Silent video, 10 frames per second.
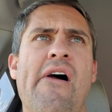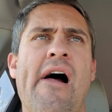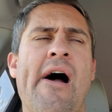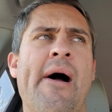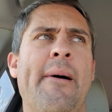
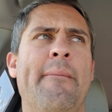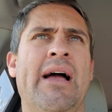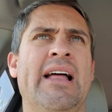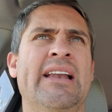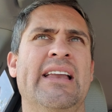
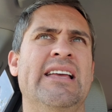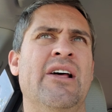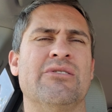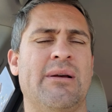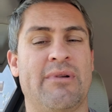And
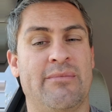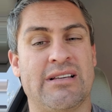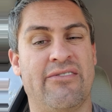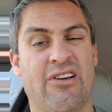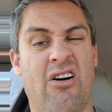sometimes
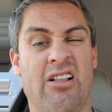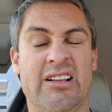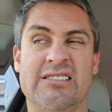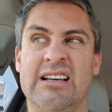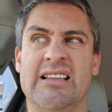I have to call
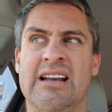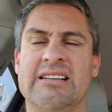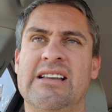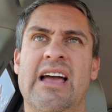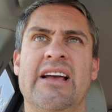in sick the
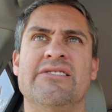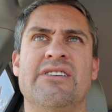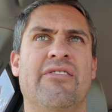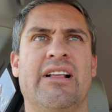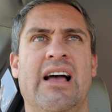next day and
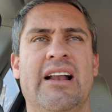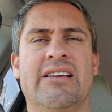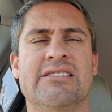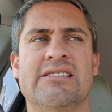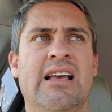stuff like that
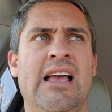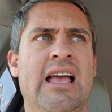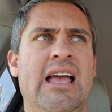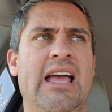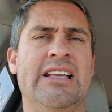because
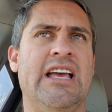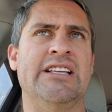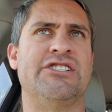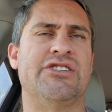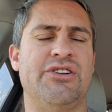
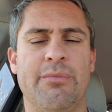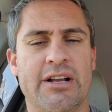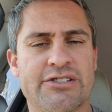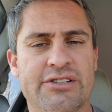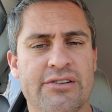it's just too
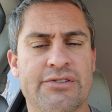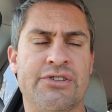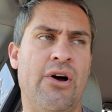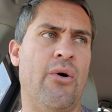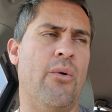much.
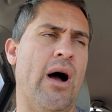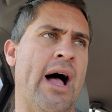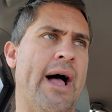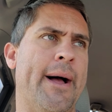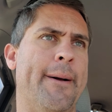So
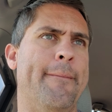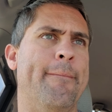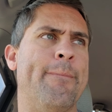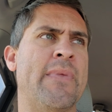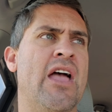
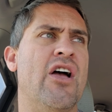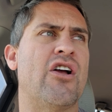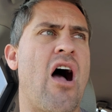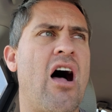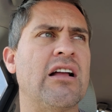
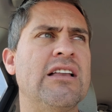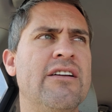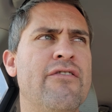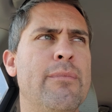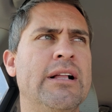
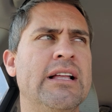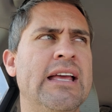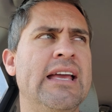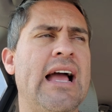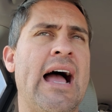cognitive
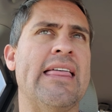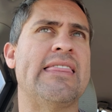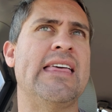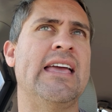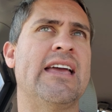ability, I
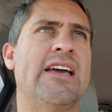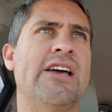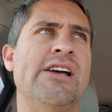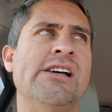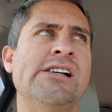think
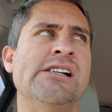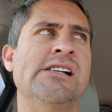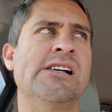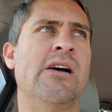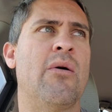
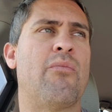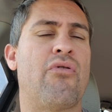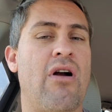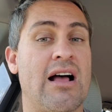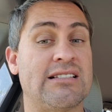
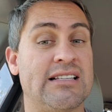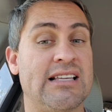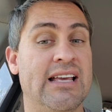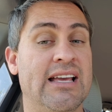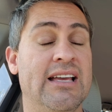
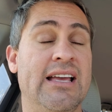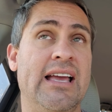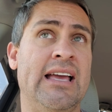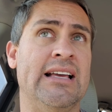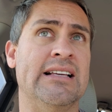processing
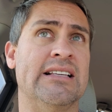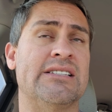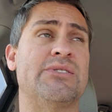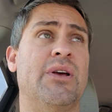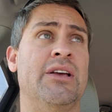
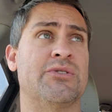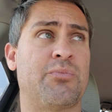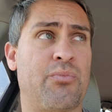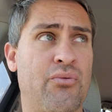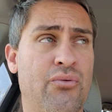is
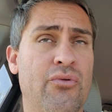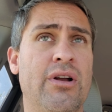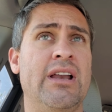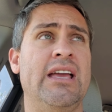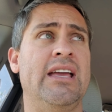
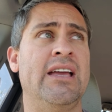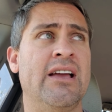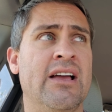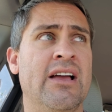pretty